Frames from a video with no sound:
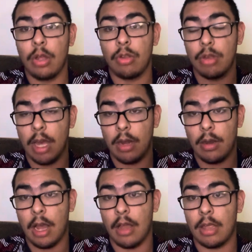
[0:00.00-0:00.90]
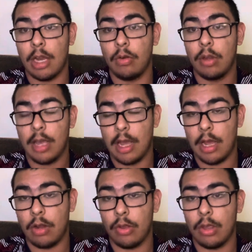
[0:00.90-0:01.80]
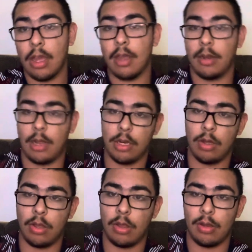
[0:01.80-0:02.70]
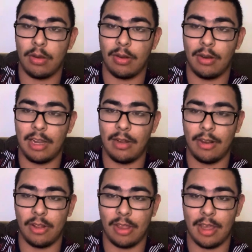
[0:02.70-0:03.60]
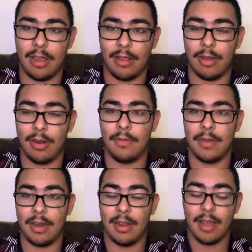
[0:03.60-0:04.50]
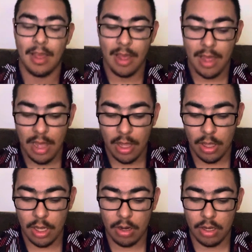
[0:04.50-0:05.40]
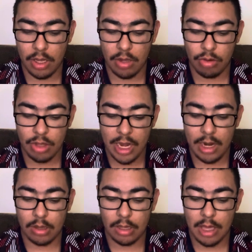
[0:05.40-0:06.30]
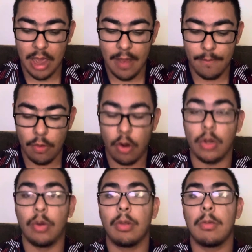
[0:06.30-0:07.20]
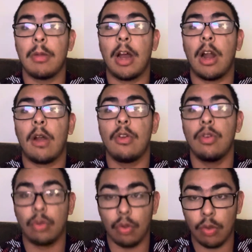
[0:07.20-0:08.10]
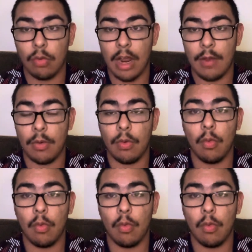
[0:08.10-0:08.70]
Saludos a Jose. Adios. Hola, Jose. Todo bien? Here are the other shout-outs. Caproy, who is our new subscriber.